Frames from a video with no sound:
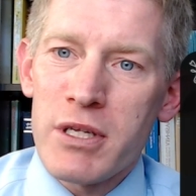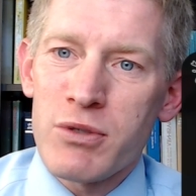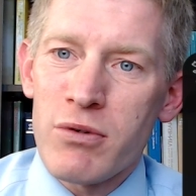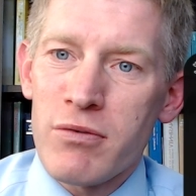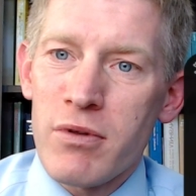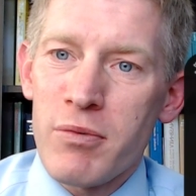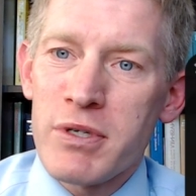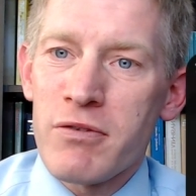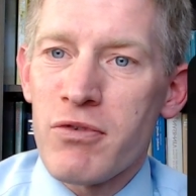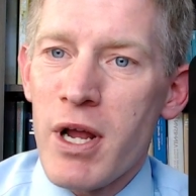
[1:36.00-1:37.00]
it's re- the
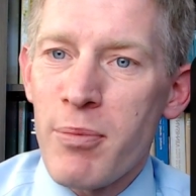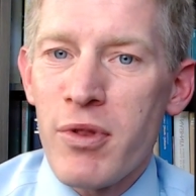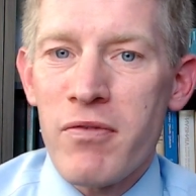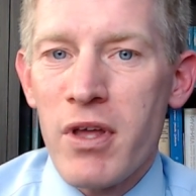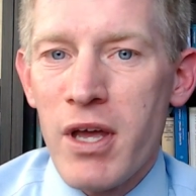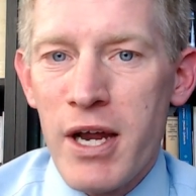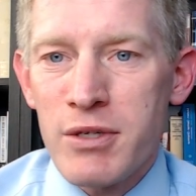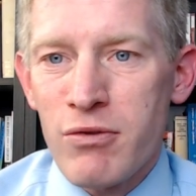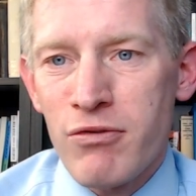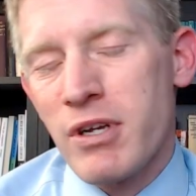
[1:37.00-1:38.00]
reason for not believing in God
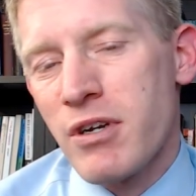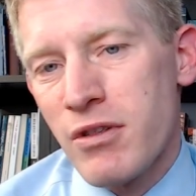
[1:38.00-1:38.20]
is reflected